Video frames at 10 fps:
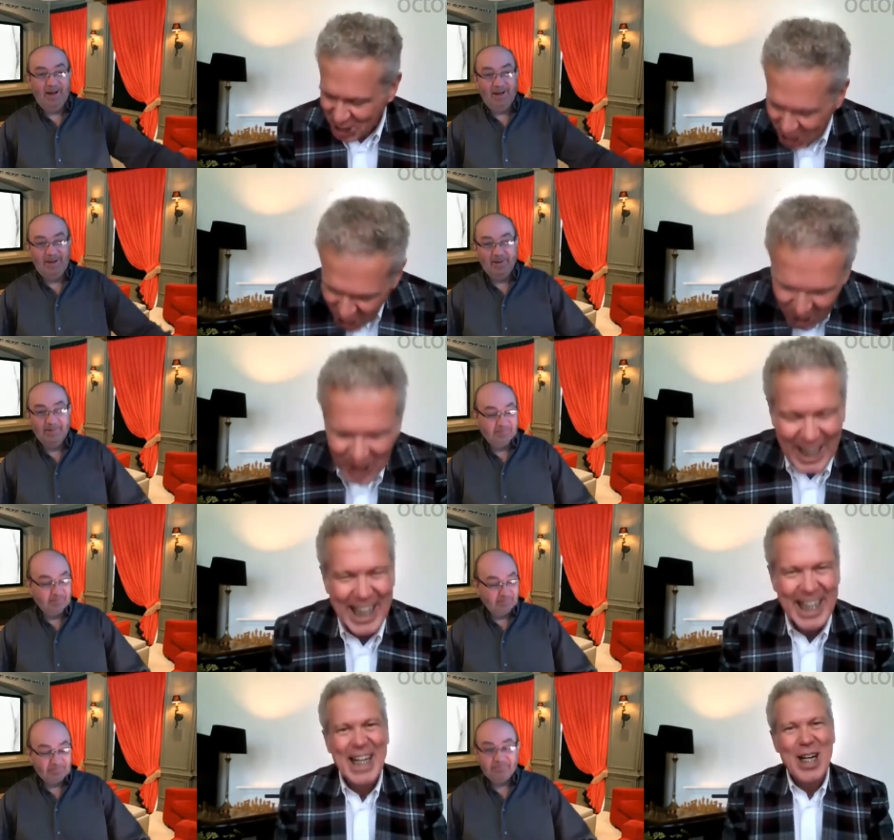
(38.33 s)
Speaker 1: joy.
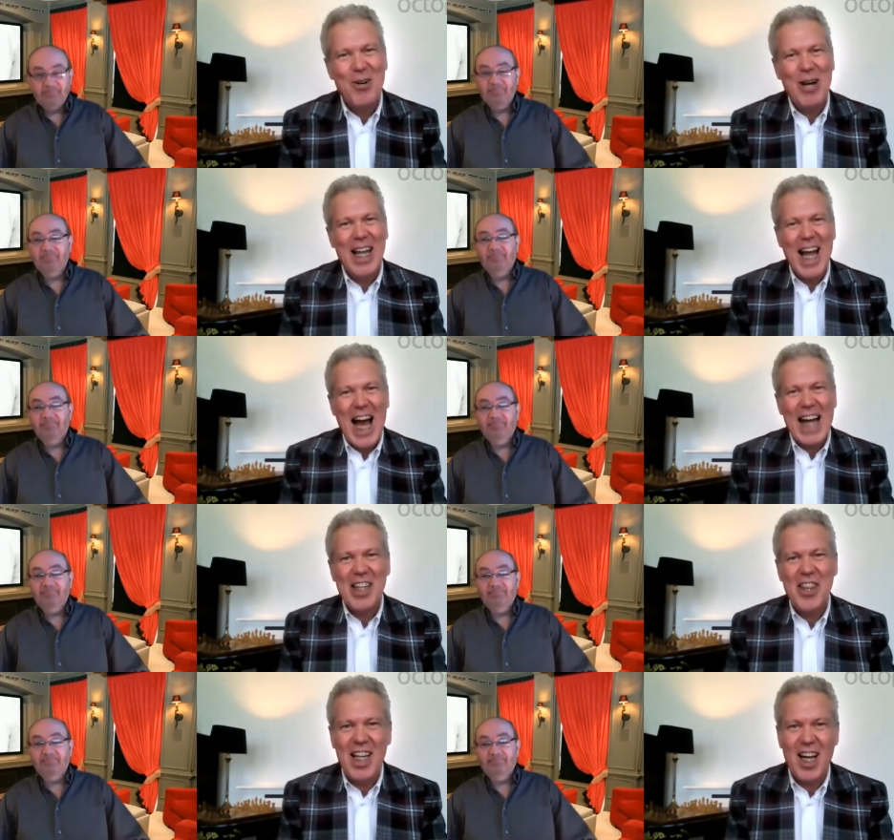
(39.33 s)
Well, and
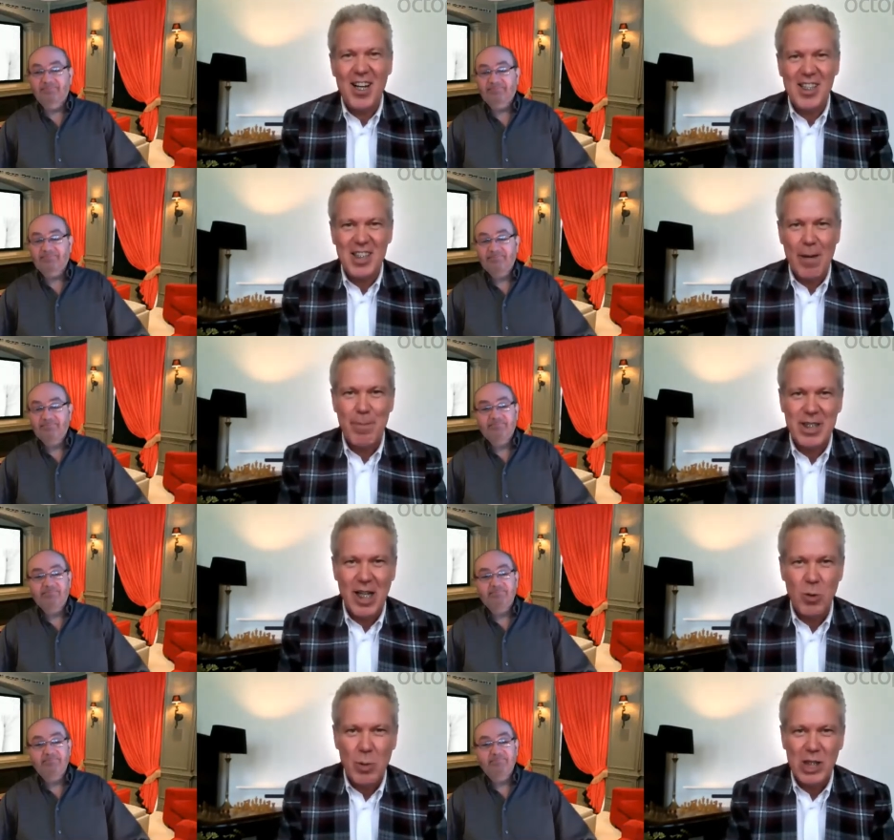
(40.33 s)
in the last
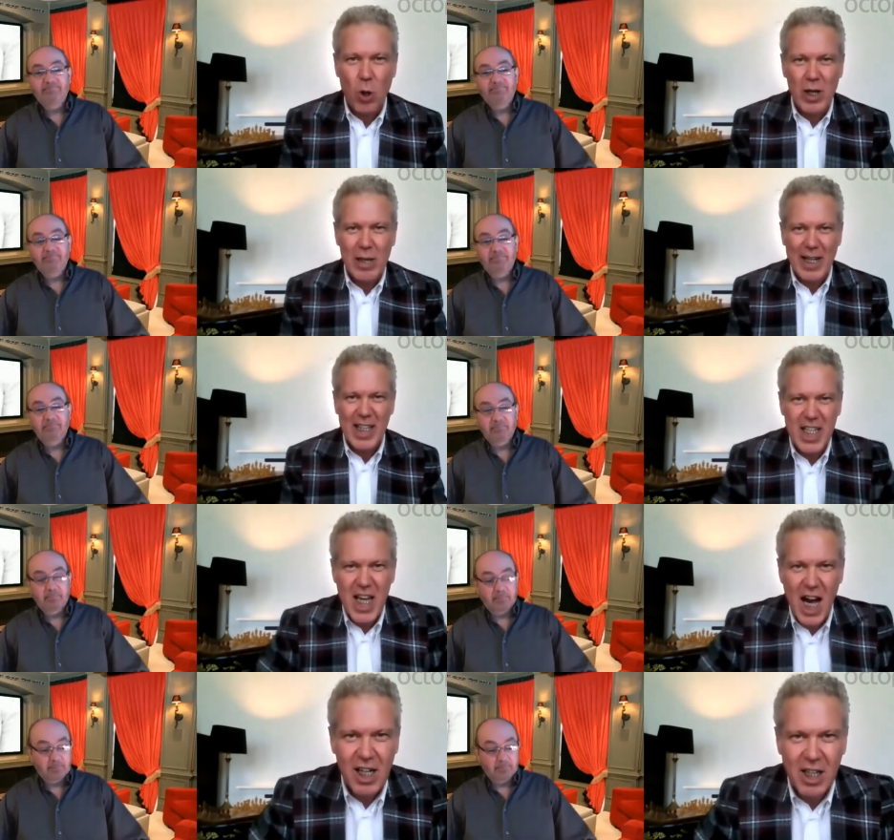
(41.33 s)
episode, we were talking about a
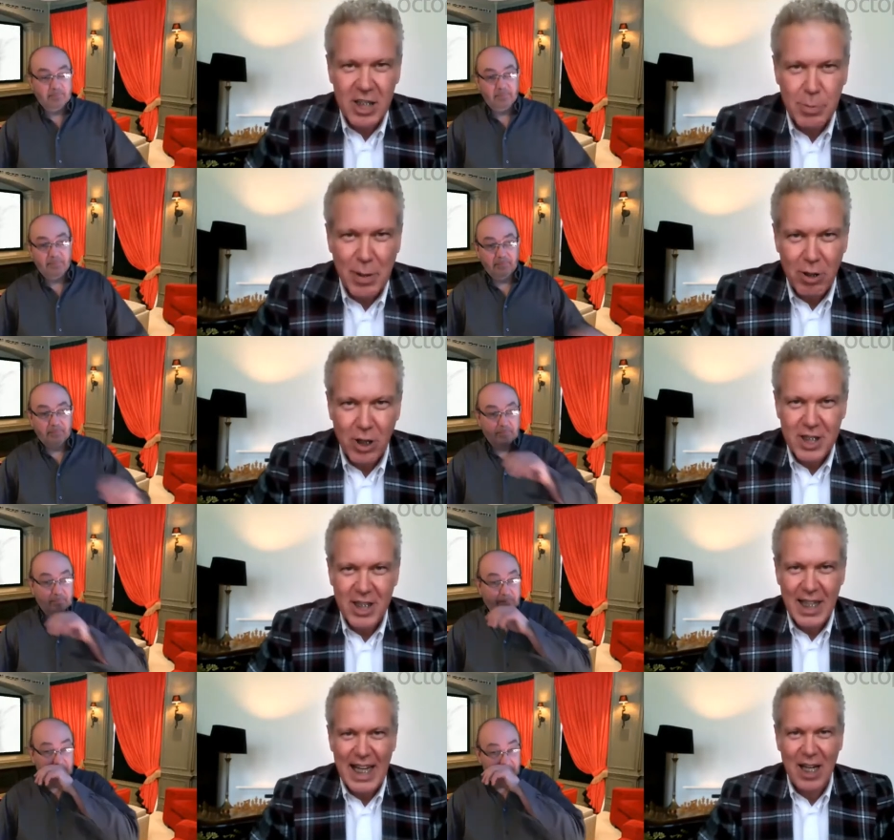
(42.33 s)
young Spyros
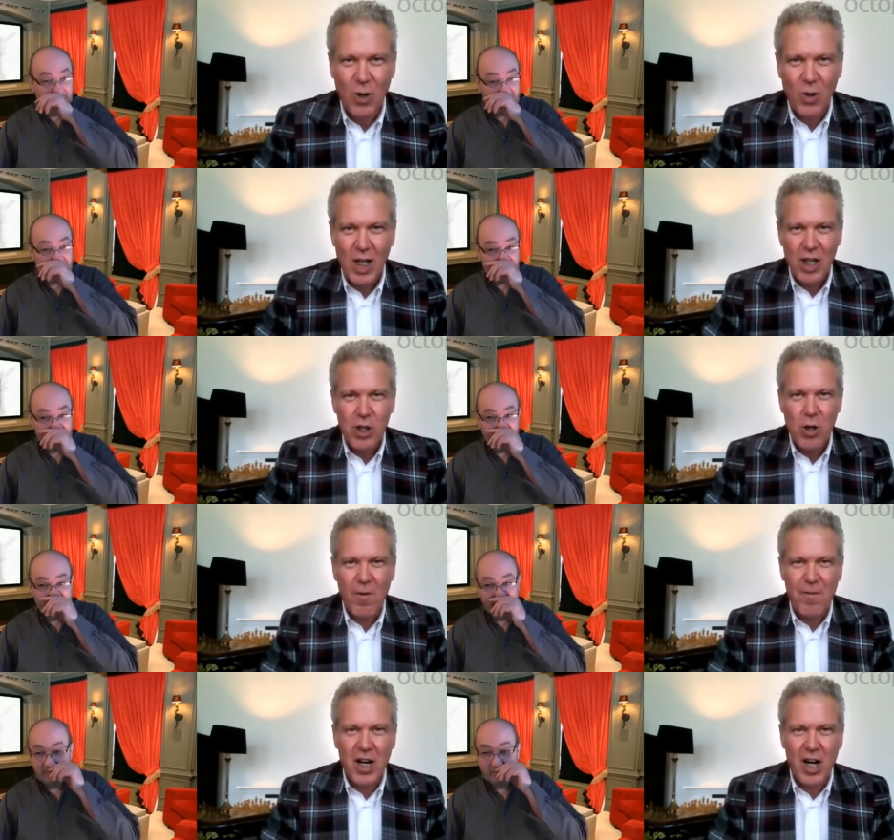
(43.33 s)
and how
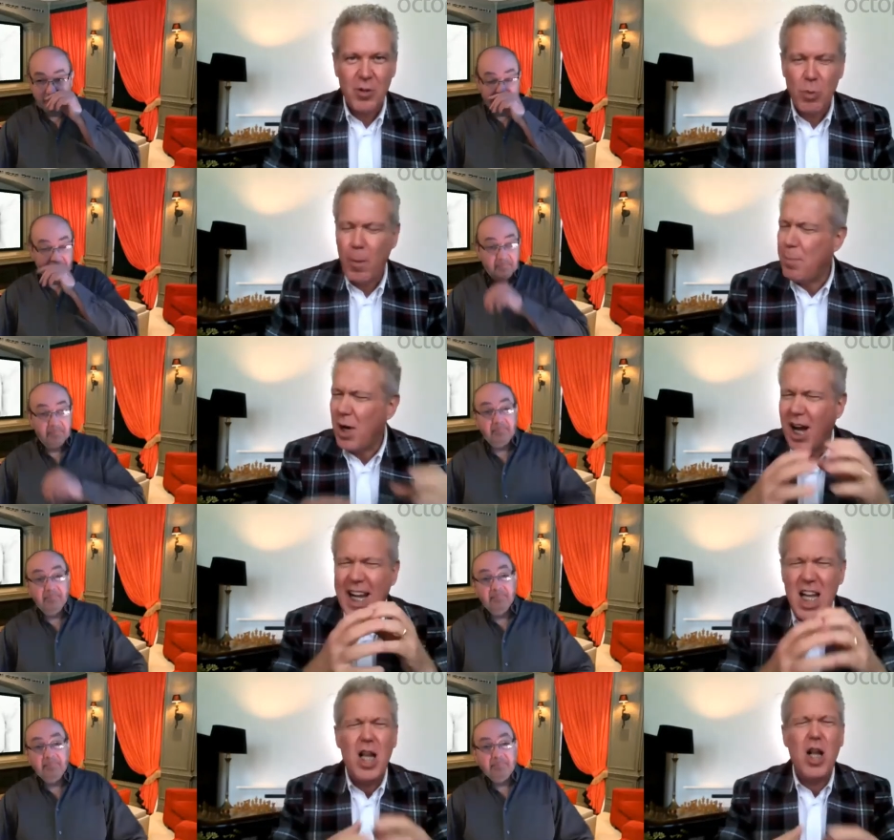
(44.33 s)
your father would buy
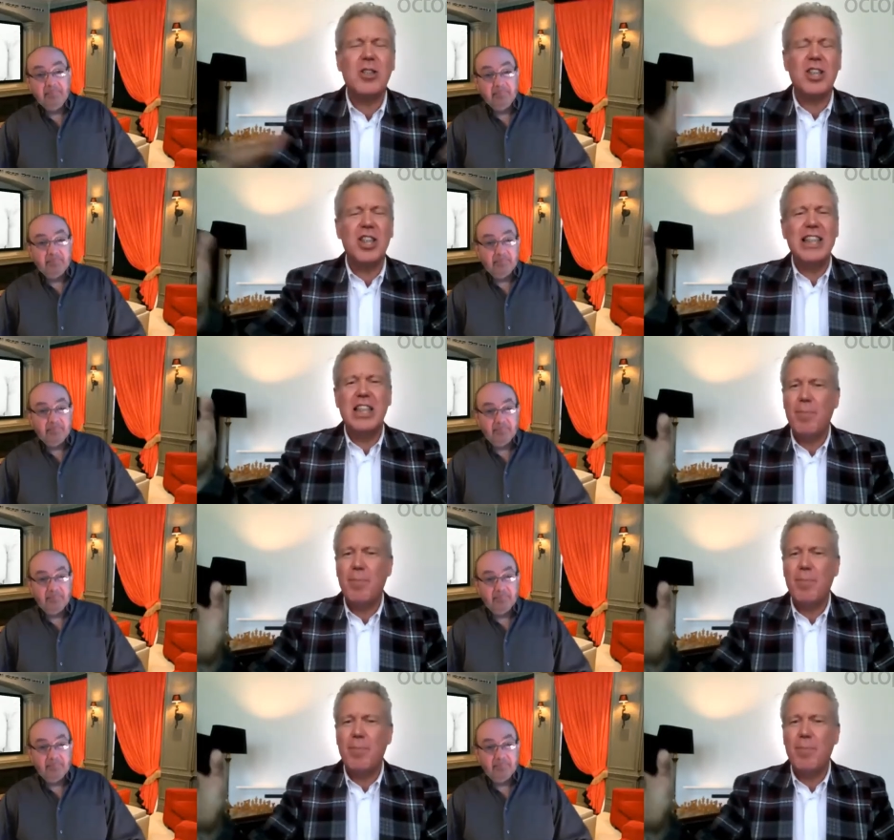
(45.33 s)
lots of things.